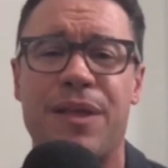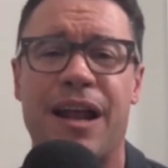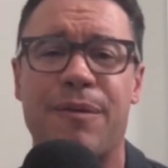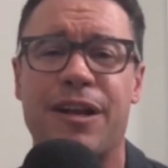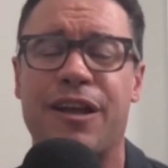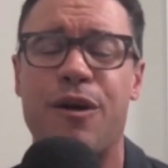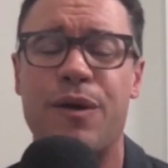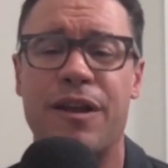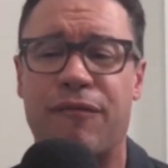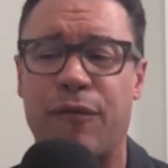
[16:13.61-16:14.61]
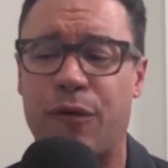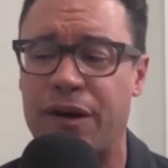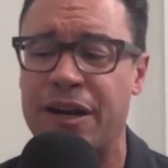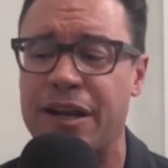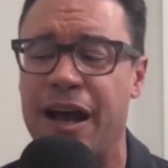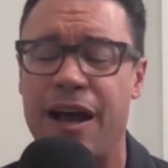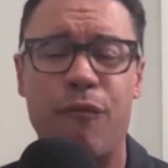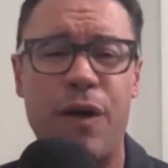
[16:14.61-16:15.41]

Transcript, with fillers: that I'm going to go in for uh,